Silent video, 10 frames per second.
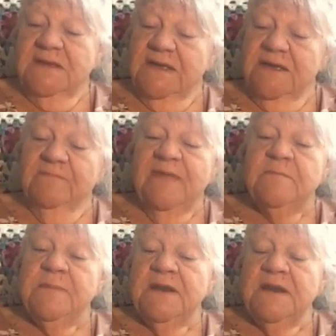Yeah, if
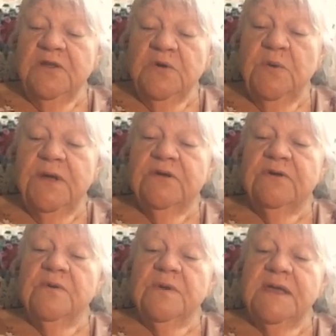they'd been a little
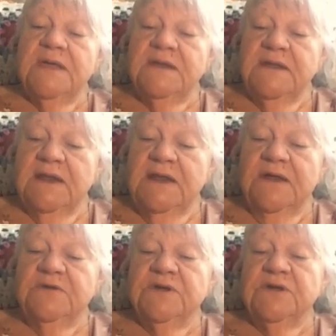quicker on getting the
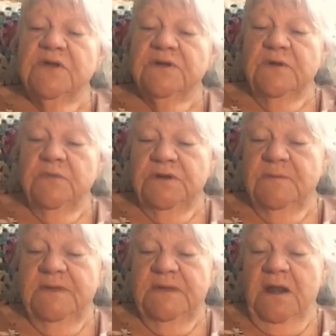electric on, it would
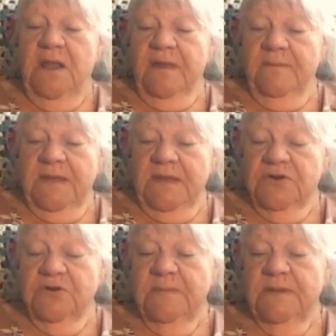have been a lot
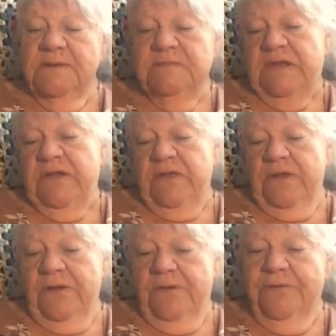better. But there
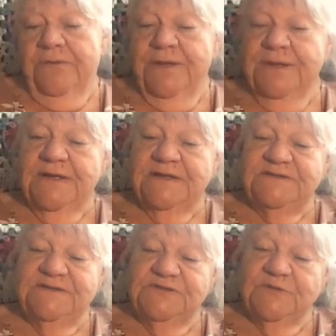you go.
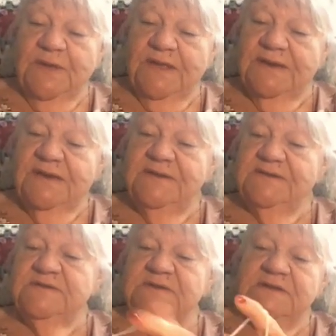That's just the way it
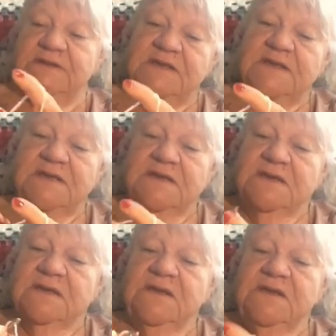is.
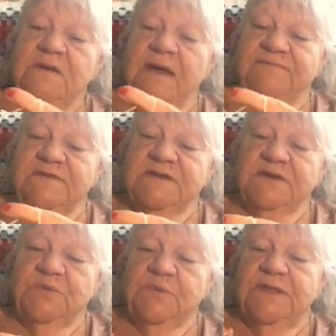You have to
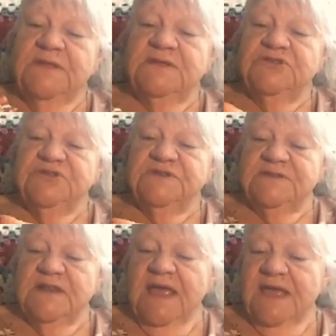deal with it.
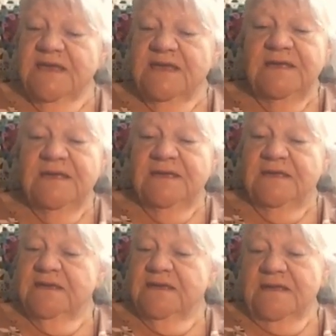Just like,
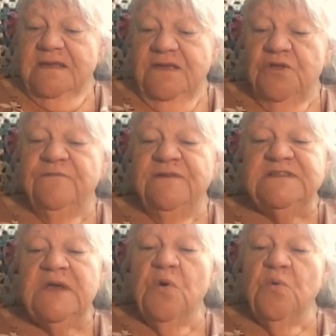you know, if
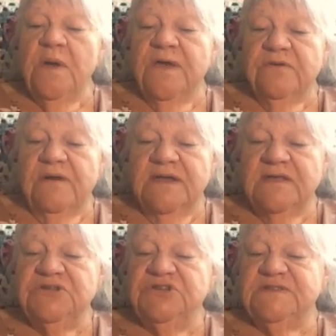it's cold weather, I
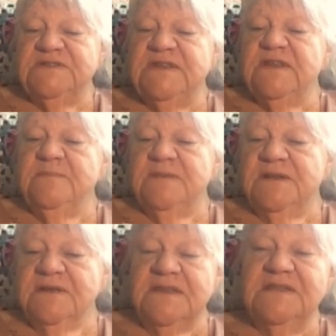could have just set them
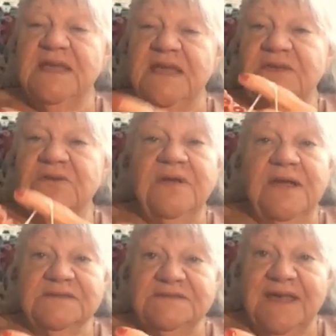in a container
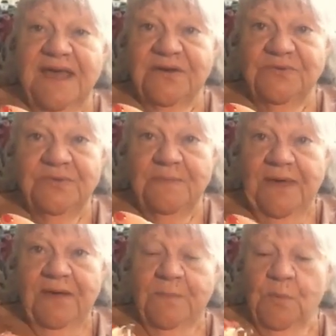outside on the
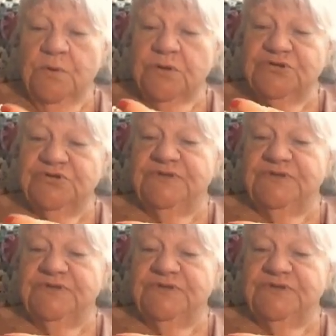porch